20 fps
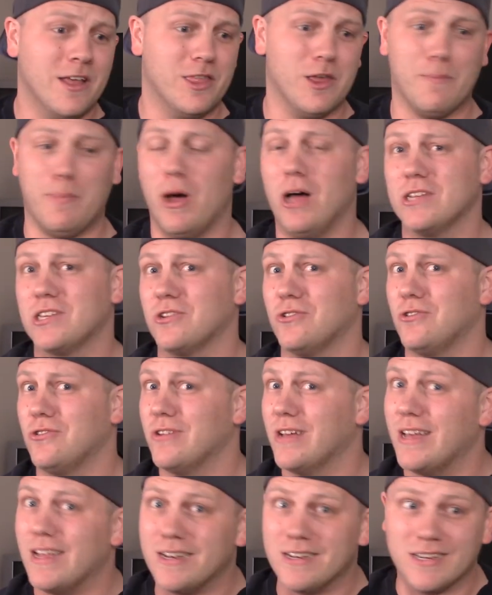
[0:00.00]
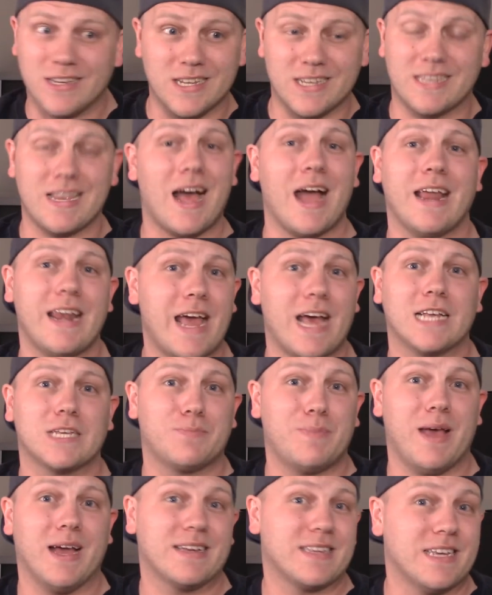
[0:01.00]
the puzzle and design
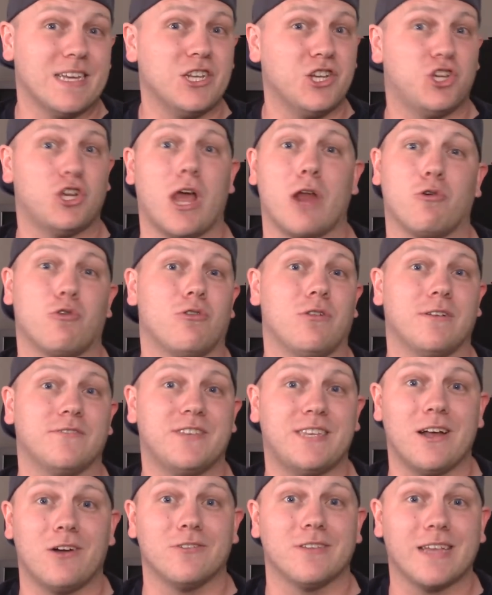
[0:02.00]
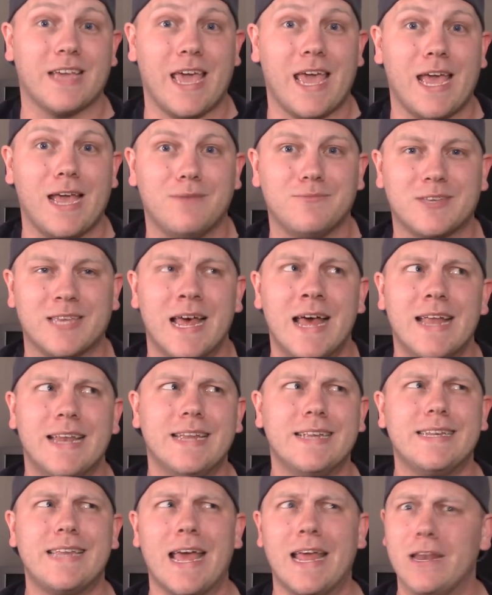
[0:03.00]
aspects in general of Zelda games,
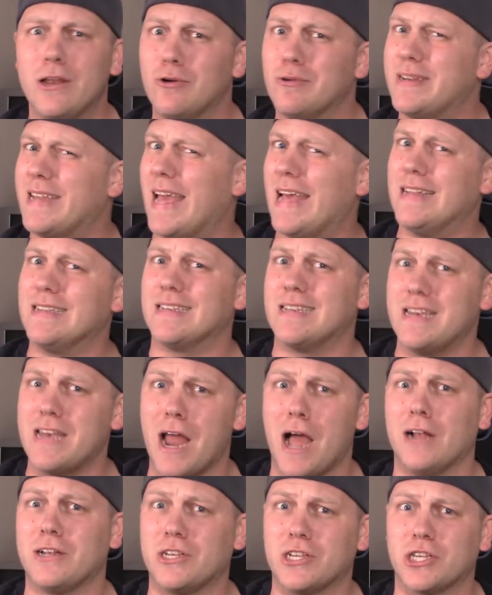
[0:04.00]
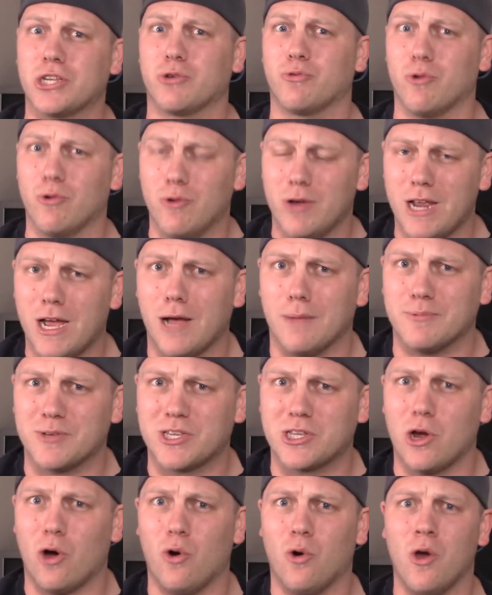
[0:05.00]
Nintendo tends not to screw it up.
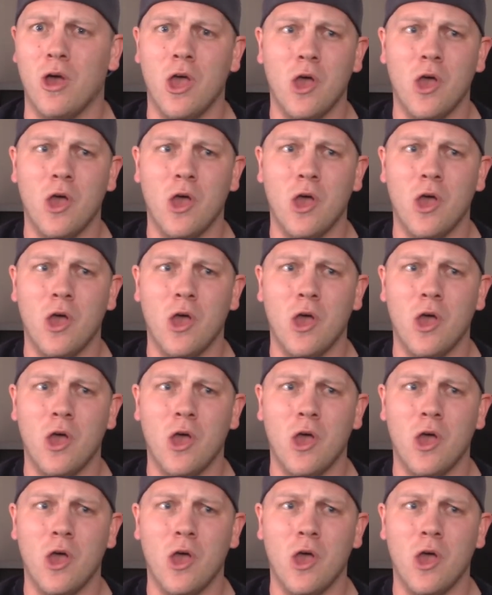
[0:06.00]
So,